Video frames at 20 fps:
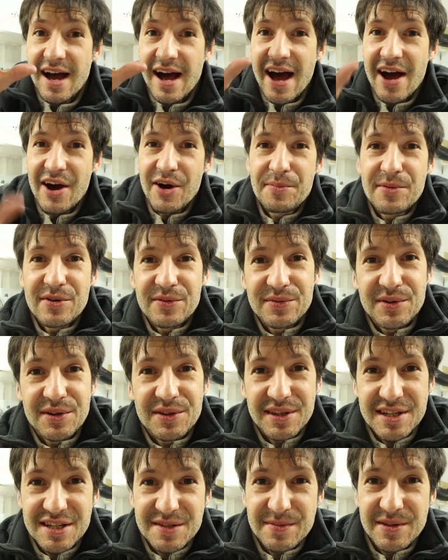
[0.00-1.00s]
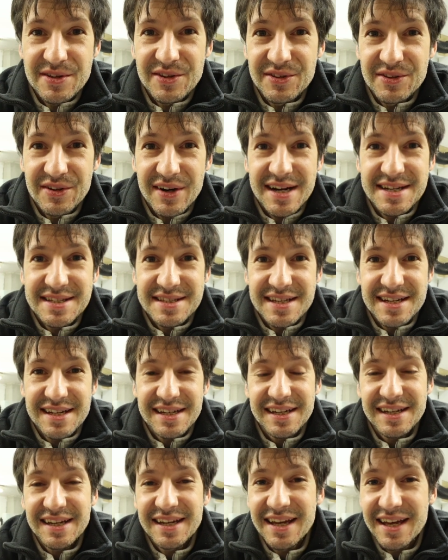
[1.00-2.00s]
I hope you found this video
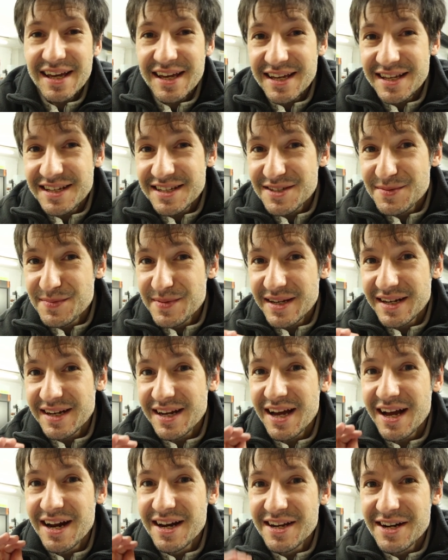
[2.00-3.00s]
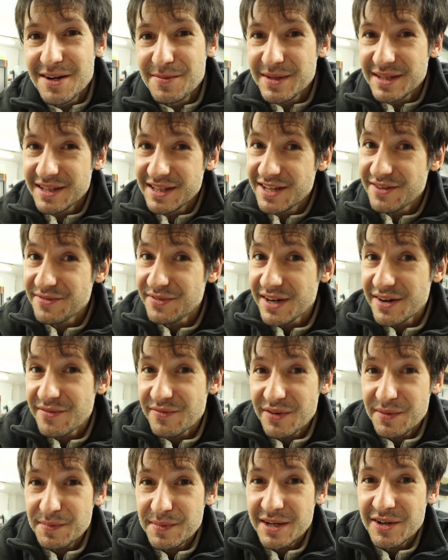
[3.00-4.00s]
interesting. It's been a little bit
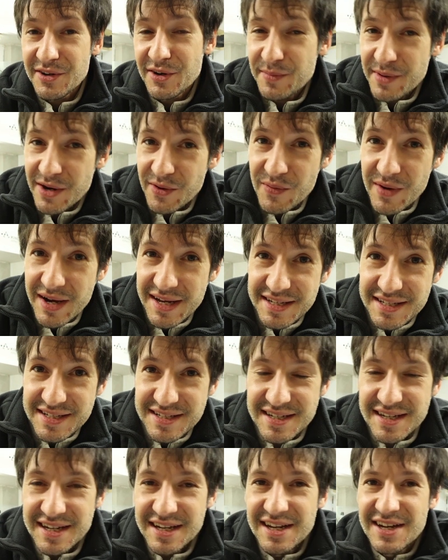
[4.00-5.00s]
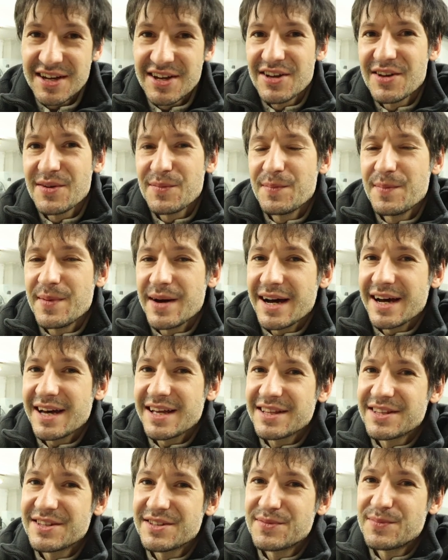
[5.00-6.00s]
different from the normal ones,
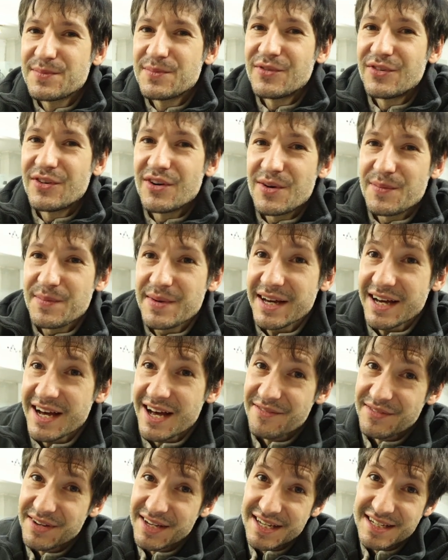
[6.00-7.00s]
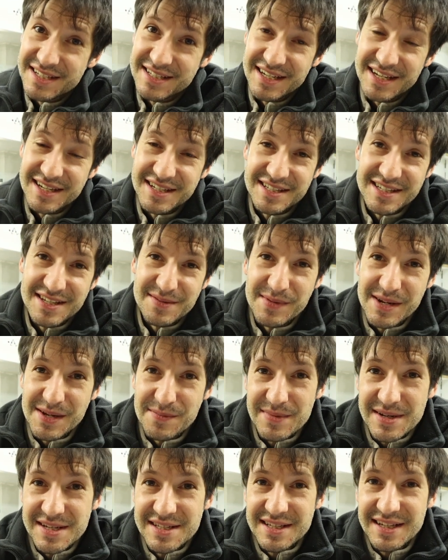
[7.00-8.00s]
but for me, having a CNC
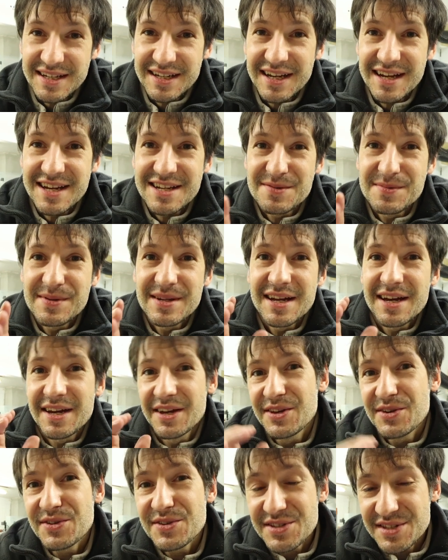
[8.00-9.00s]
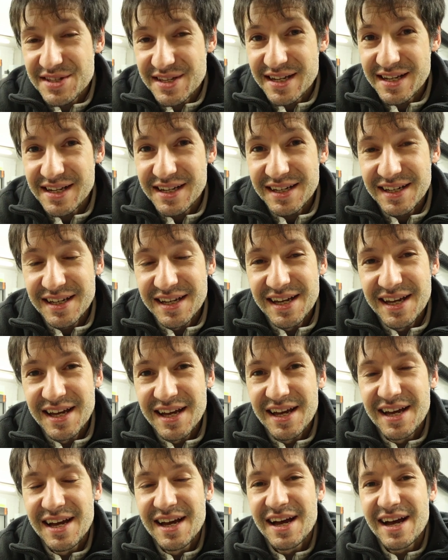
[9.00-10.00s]
milling machine has been a huge deal,
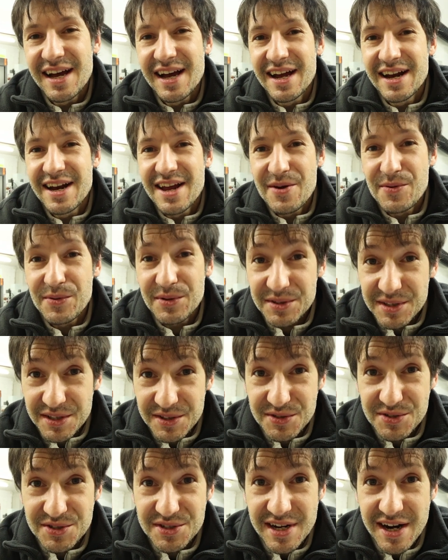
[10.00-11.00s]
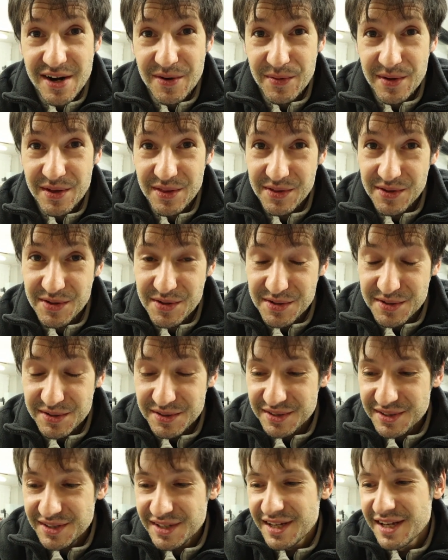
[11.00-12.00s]
and I wanted to share with
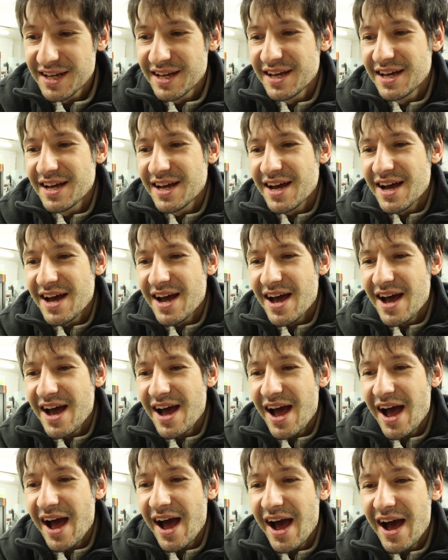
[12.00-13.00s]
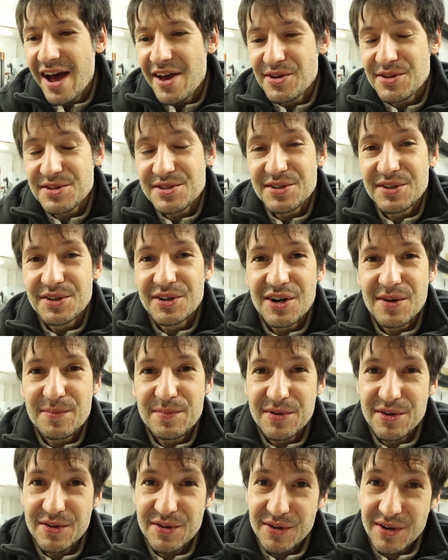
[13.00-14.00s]
you. I also
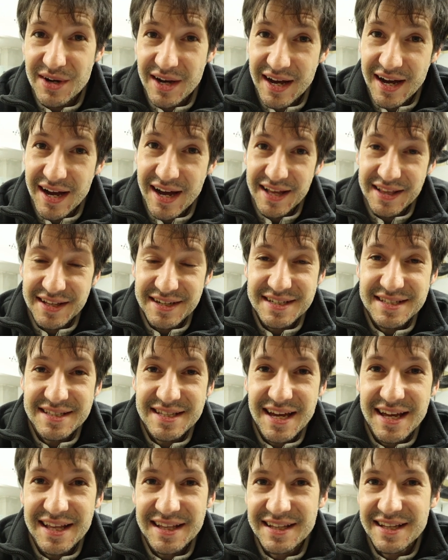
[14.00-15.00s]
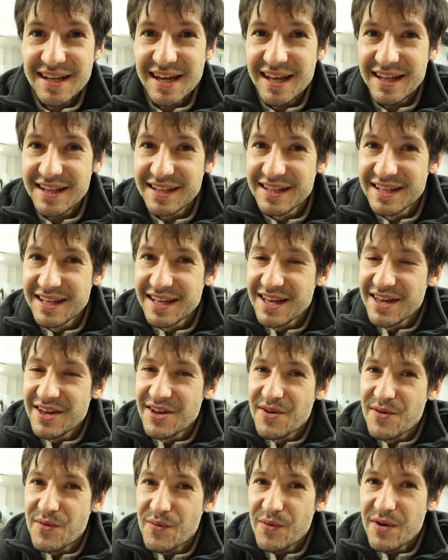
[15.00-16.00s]
hope you understand that
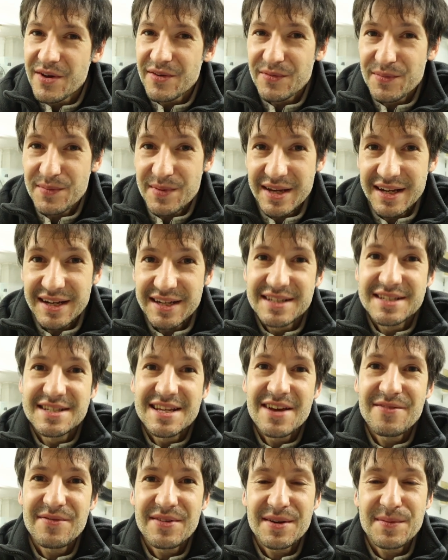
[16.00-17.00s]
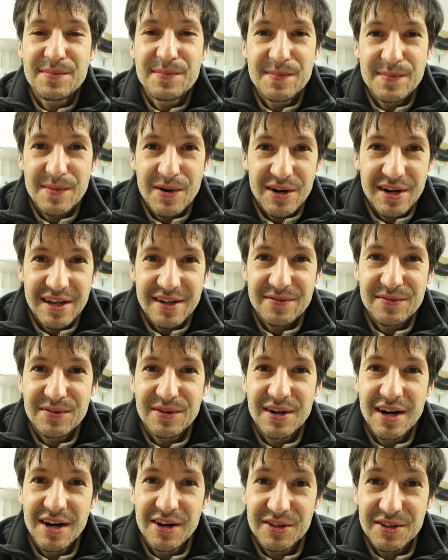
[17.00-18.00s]
we've been saving money
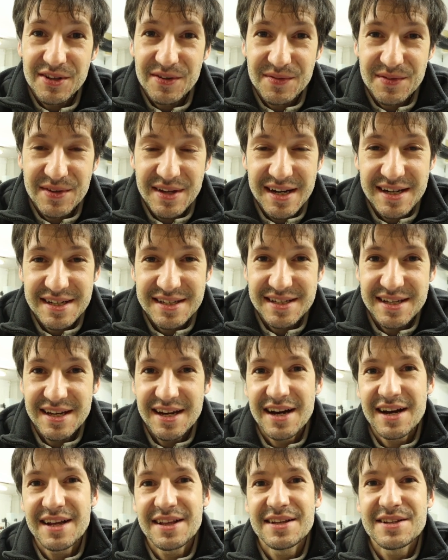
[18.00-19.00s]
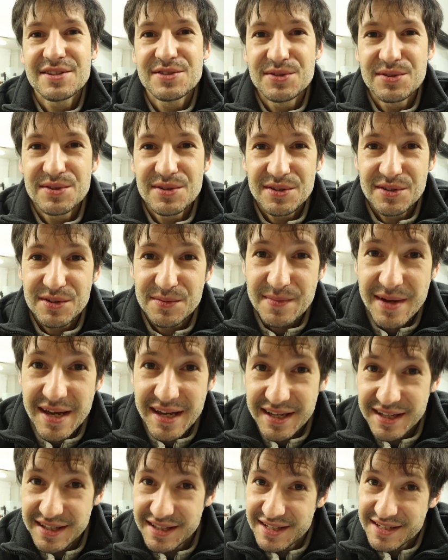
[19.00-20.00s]
for a lot of years here in the studio to
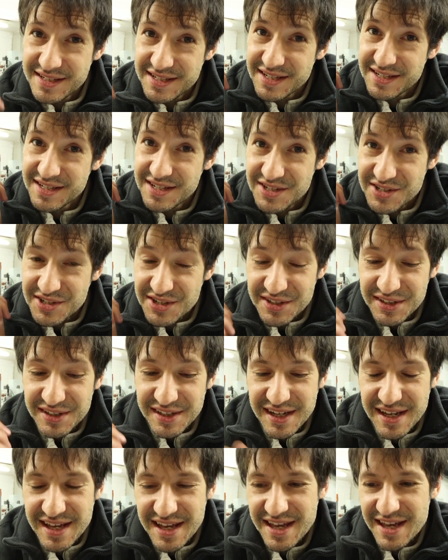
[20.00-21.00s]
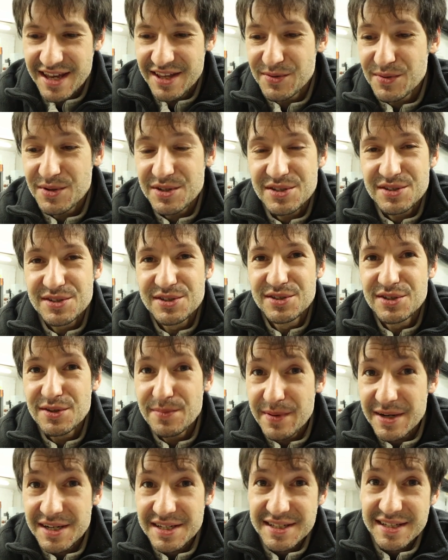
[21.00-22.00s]
make this decision. It was
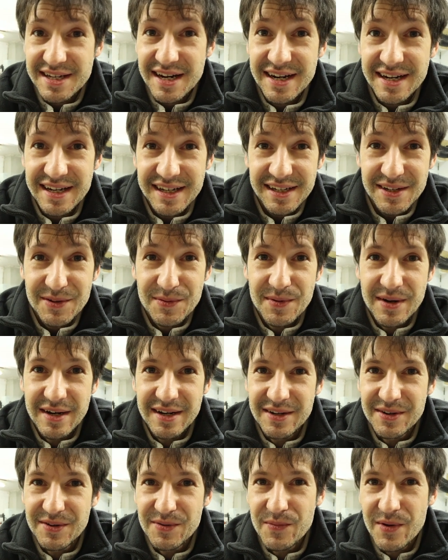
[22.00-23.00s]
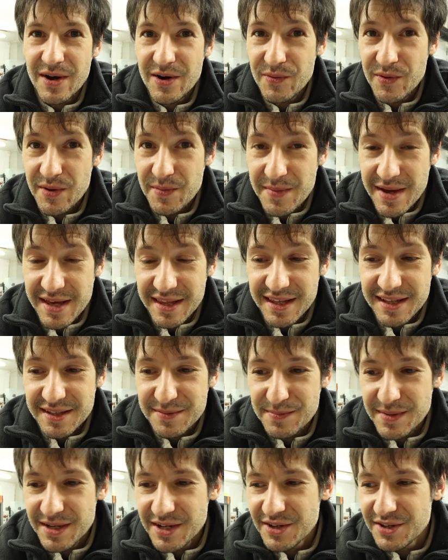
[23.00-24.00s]
super scary when we made
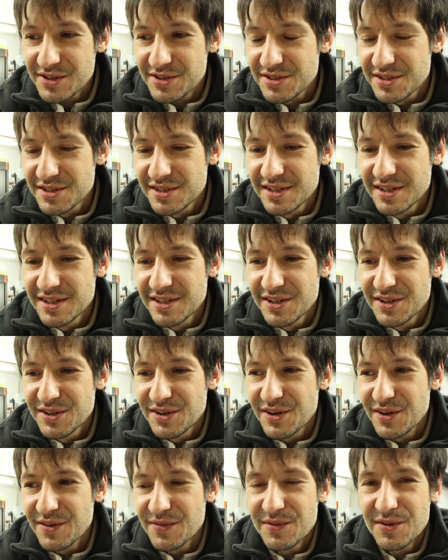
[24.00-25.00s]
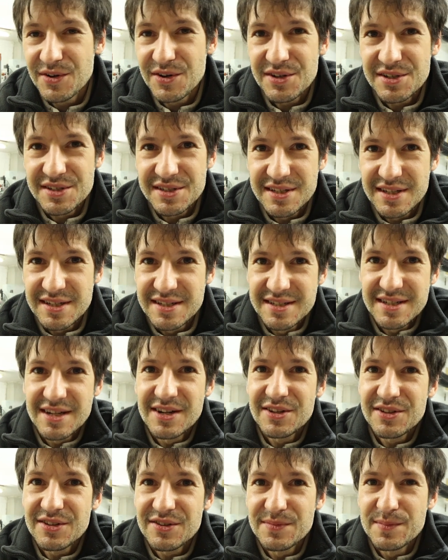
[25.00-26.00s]
it, because of course it's a
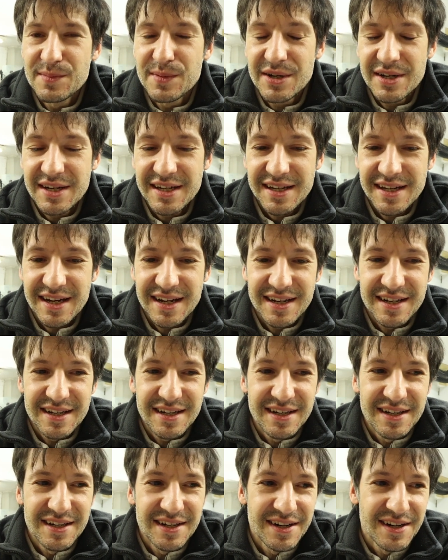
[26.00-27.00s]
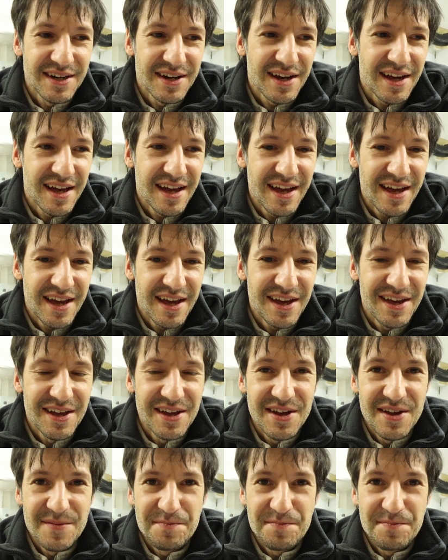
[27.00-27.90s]
lot of money, and I